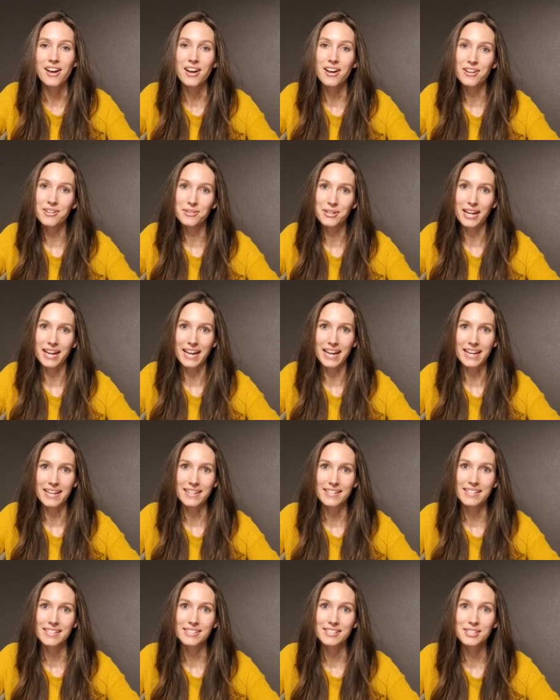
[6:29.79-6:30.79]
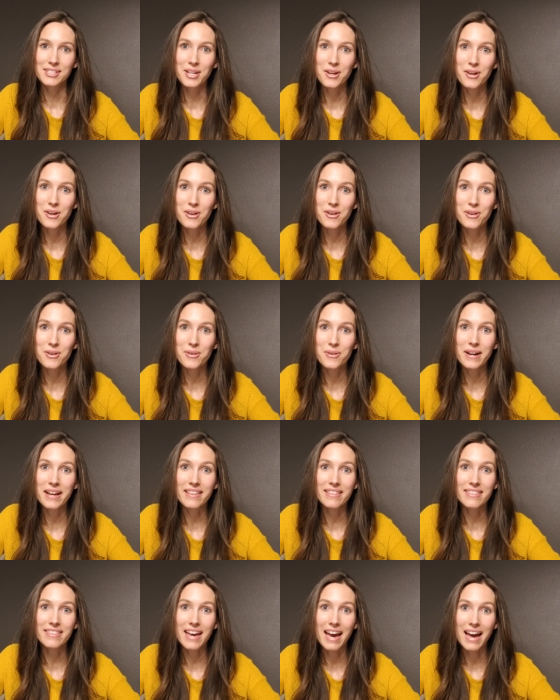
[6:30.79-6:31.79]
Okay, so
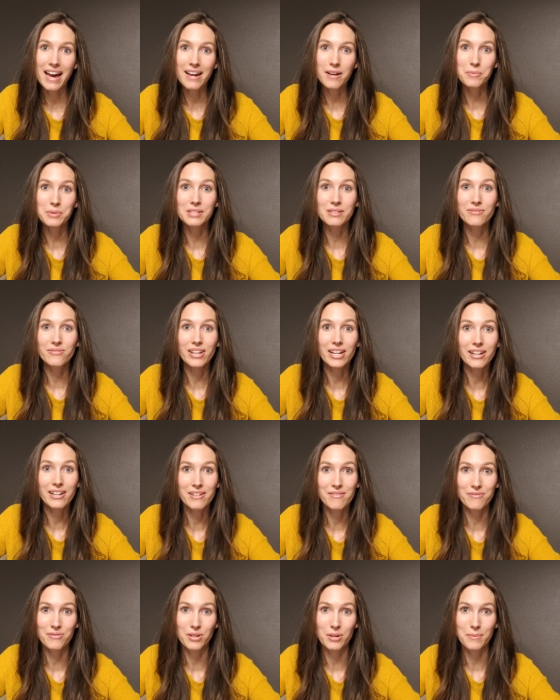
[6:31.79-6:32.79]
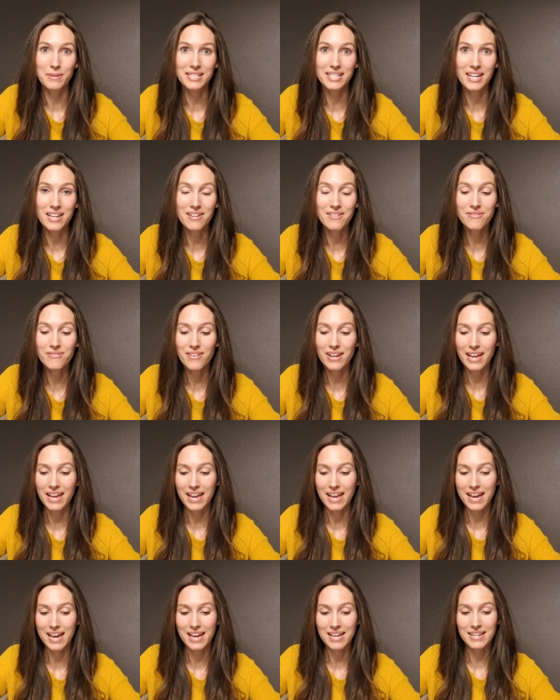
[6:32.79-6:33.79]
that was very informative,
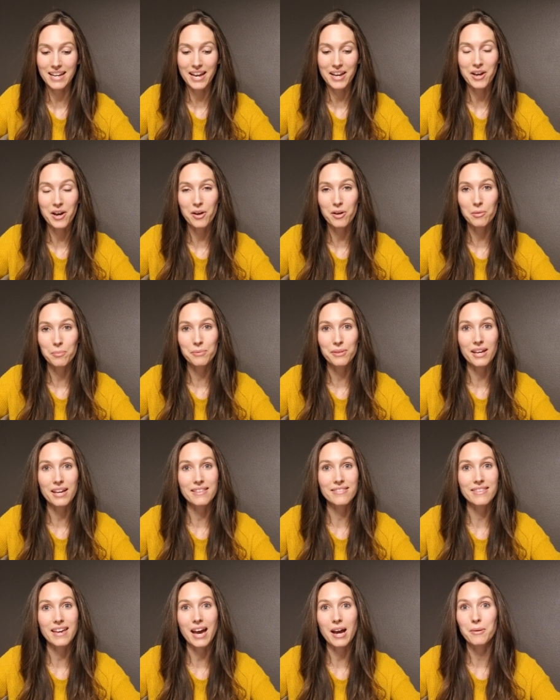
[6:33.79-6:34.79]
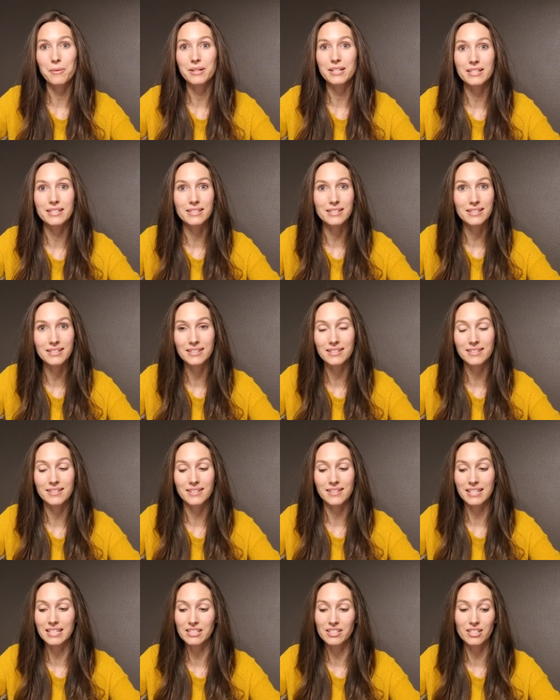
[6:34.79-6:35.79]
and I hope that that was
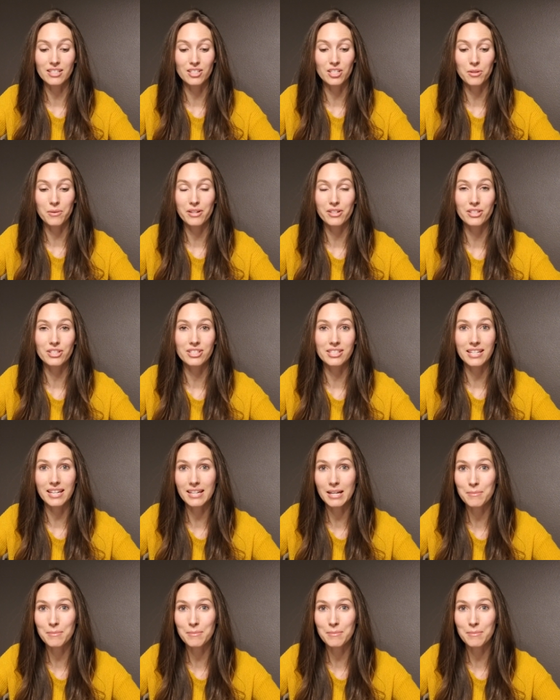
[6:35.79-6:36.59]
easy to understand.